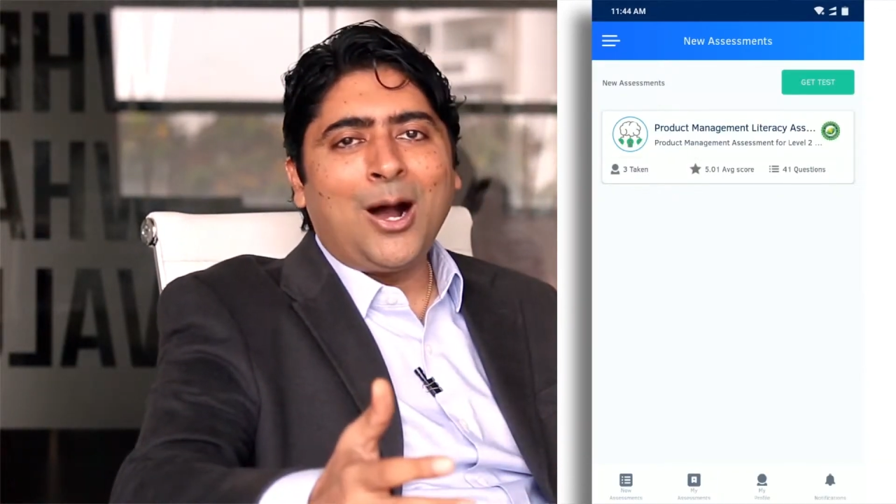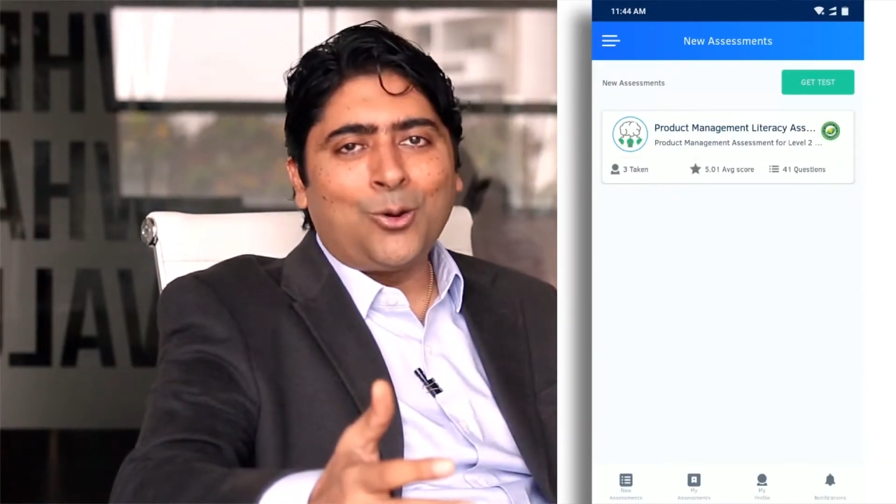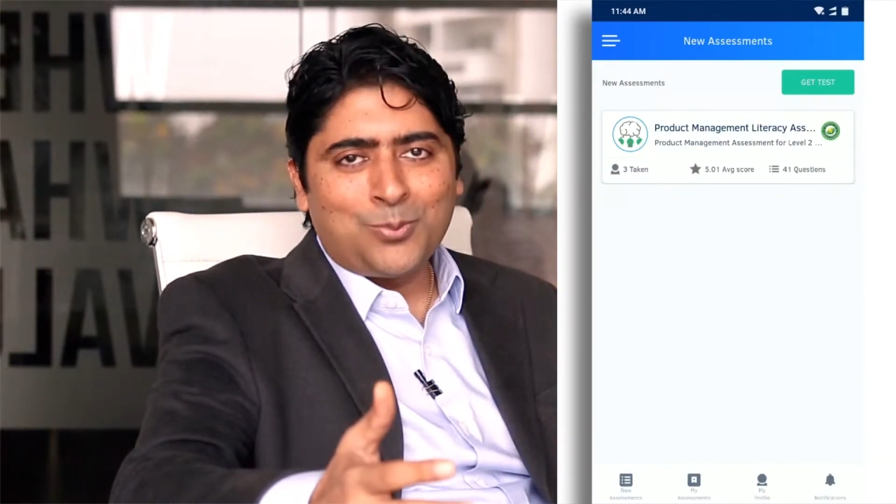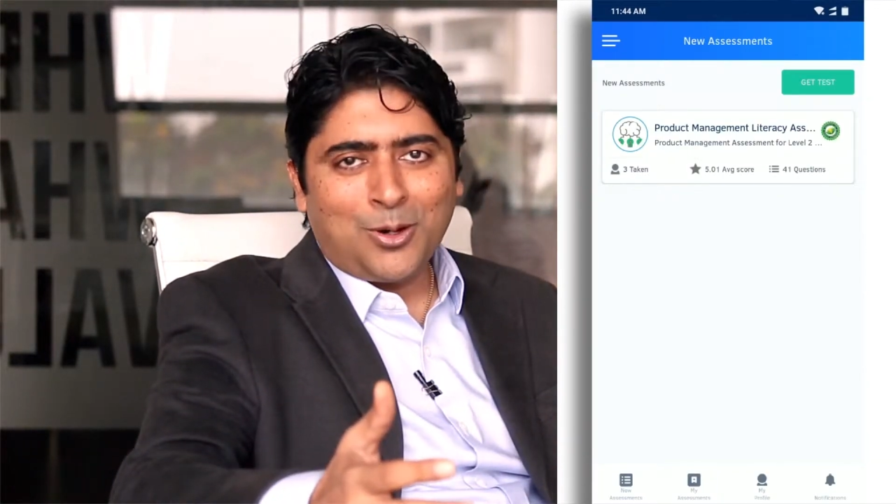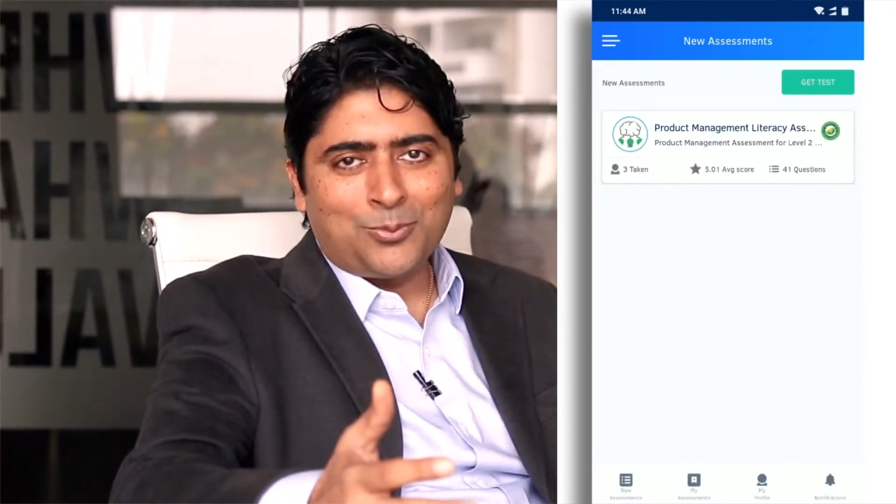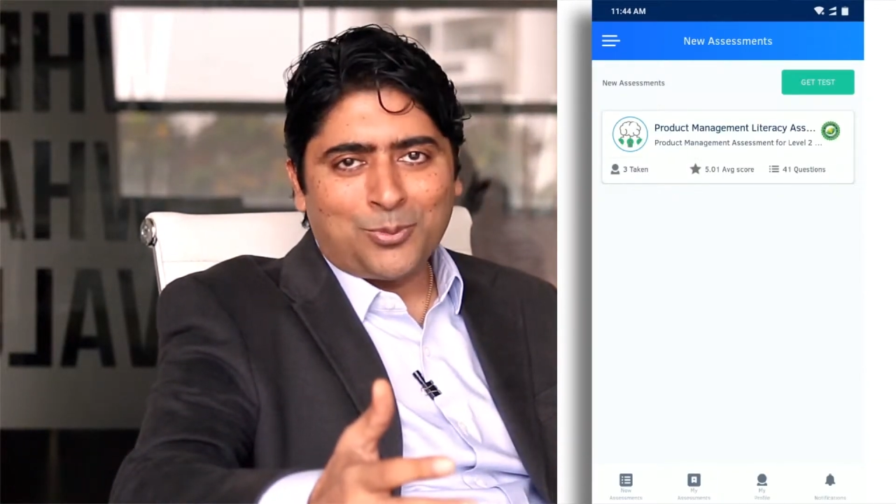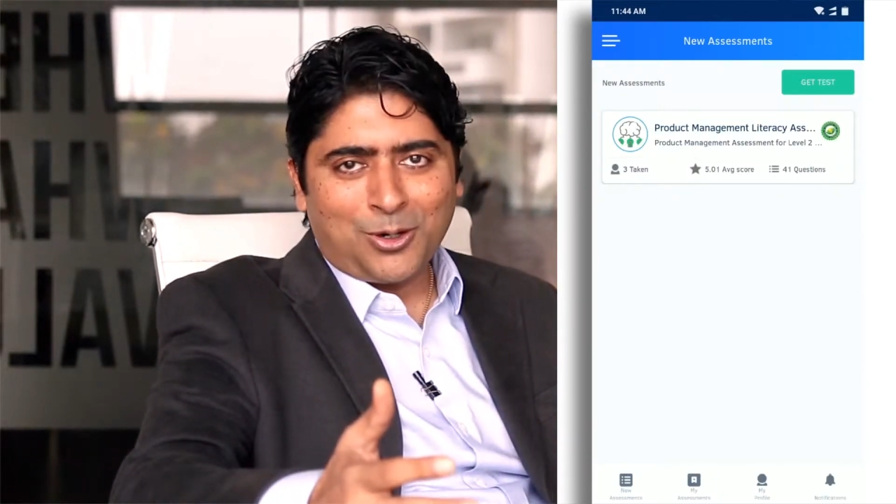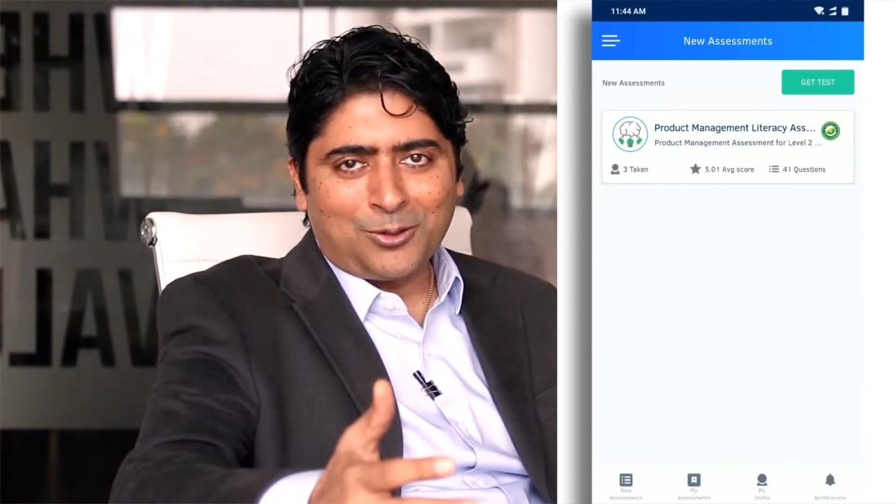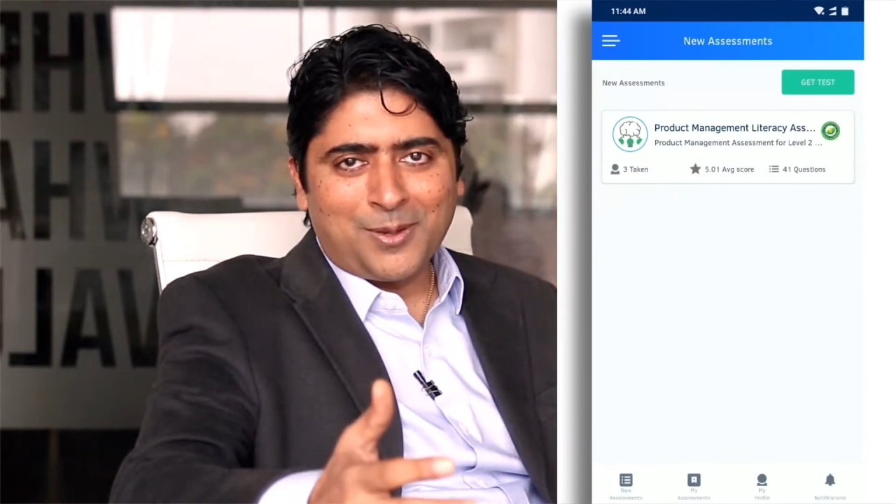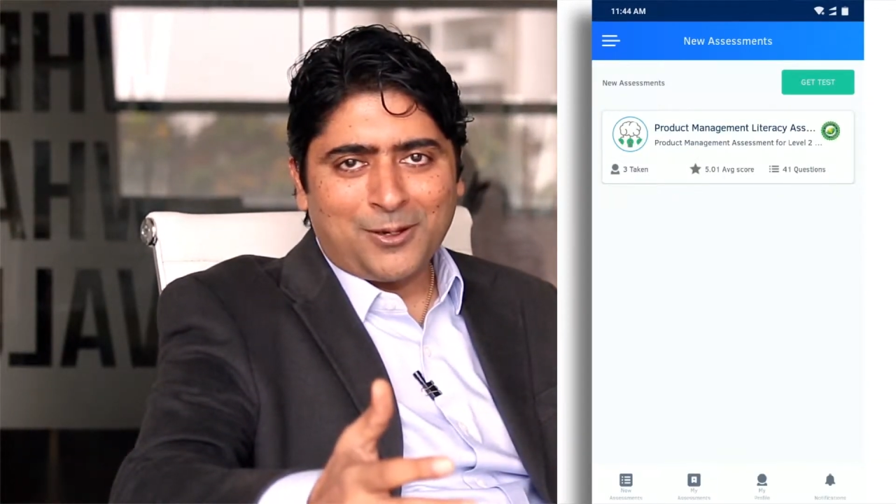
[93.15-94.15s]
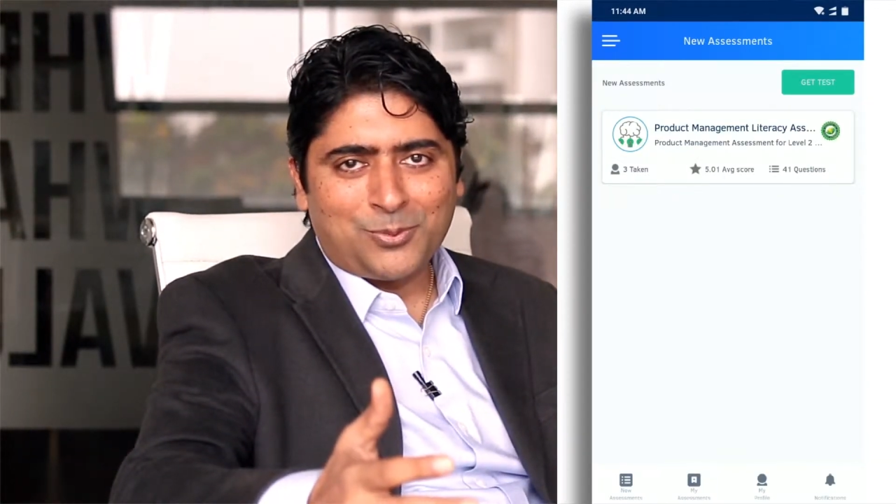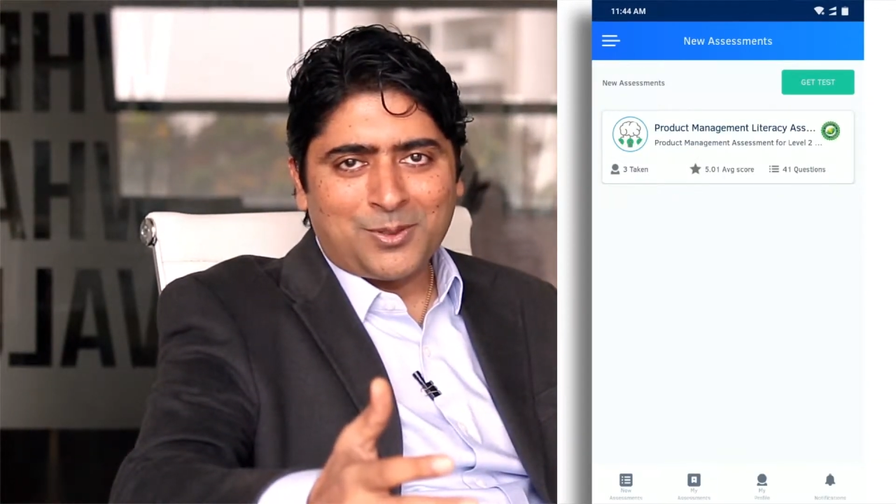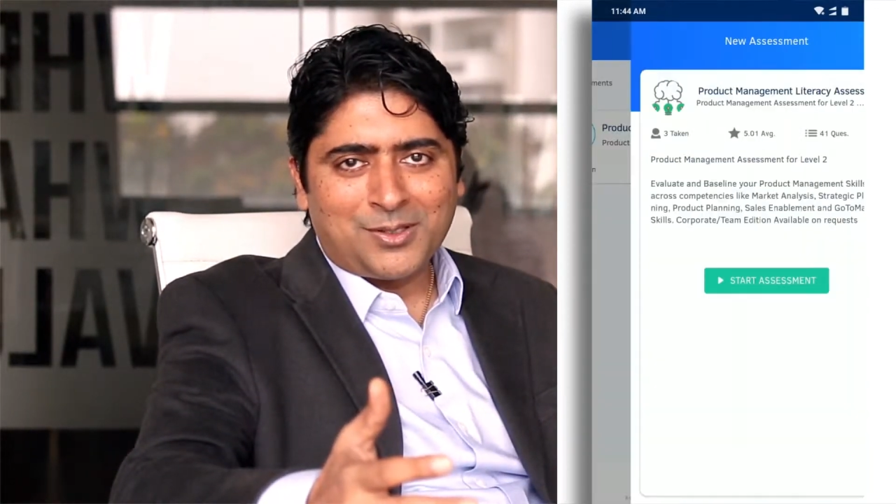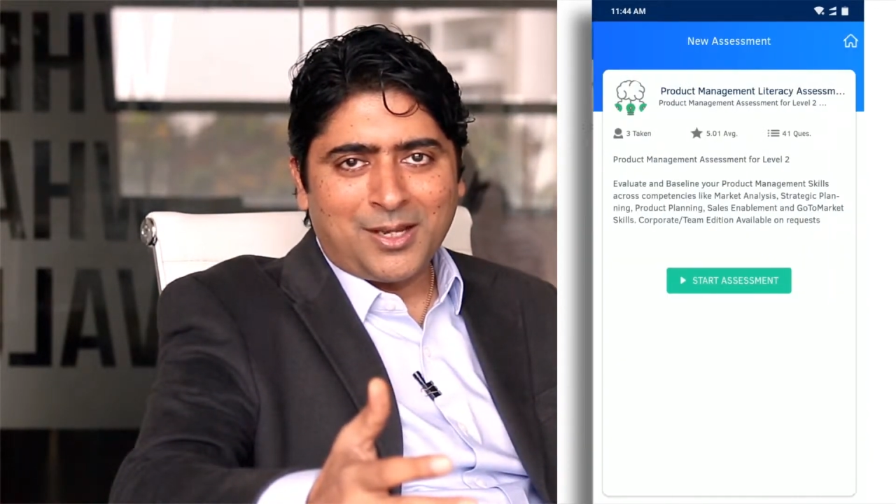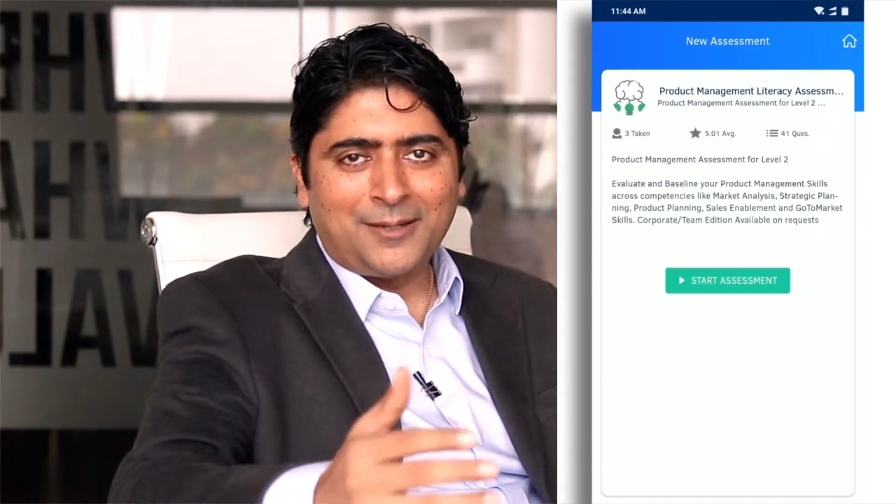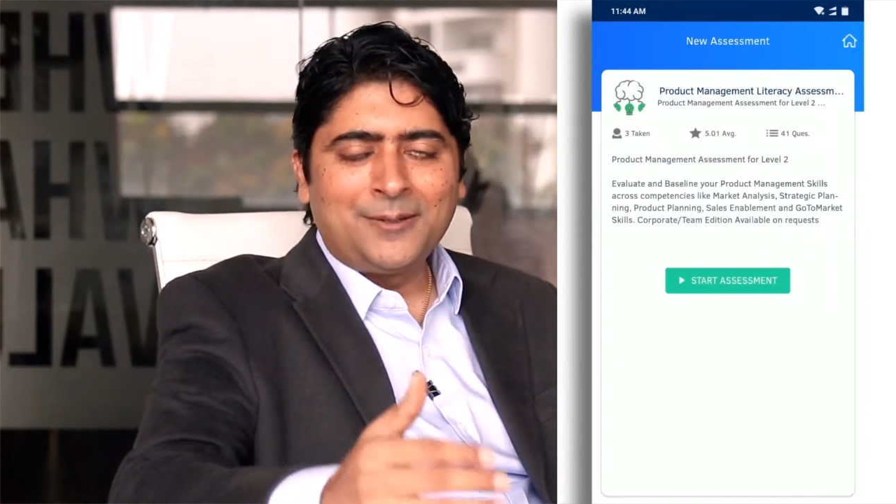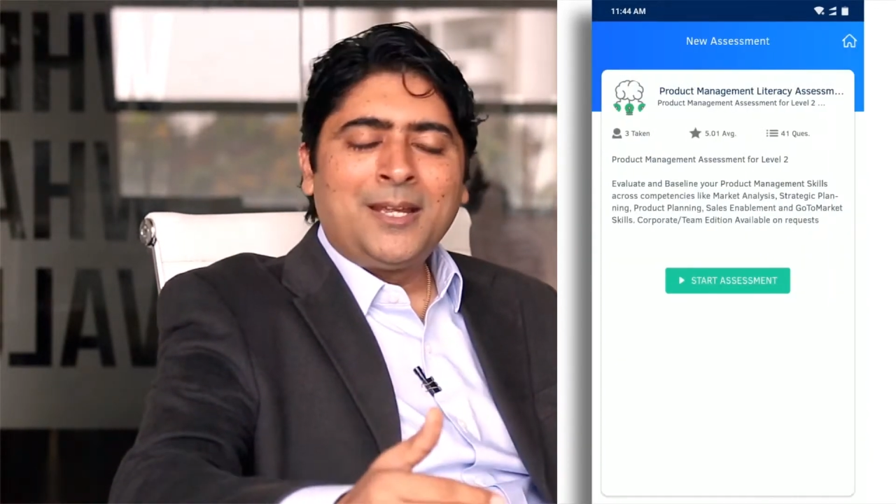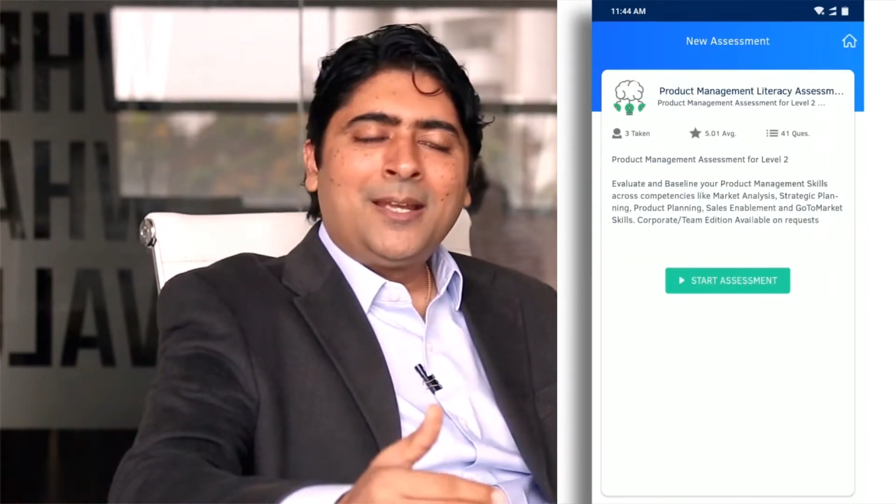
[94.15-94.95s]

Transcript: outbound product management side.